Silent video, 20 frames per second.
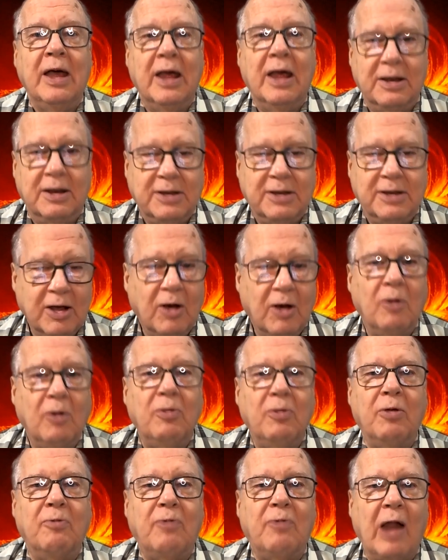until
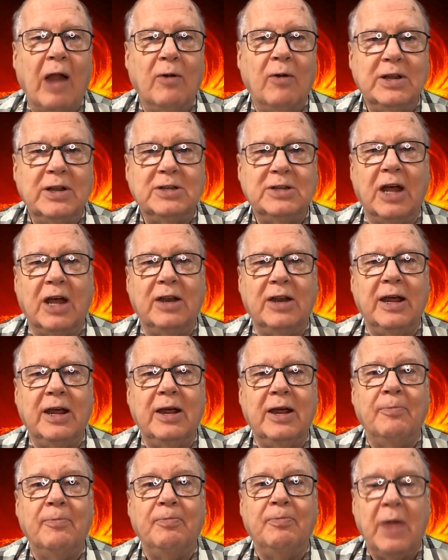the following Sunday,
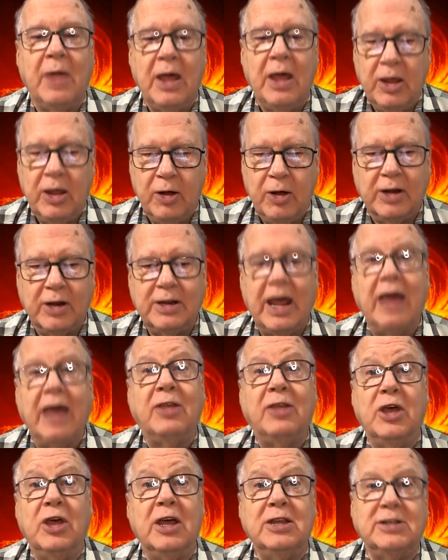you can
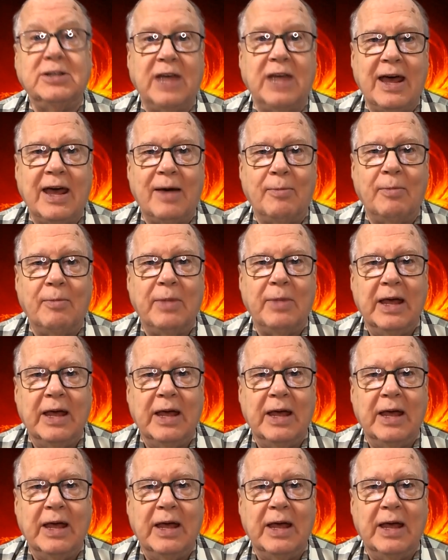take the exam.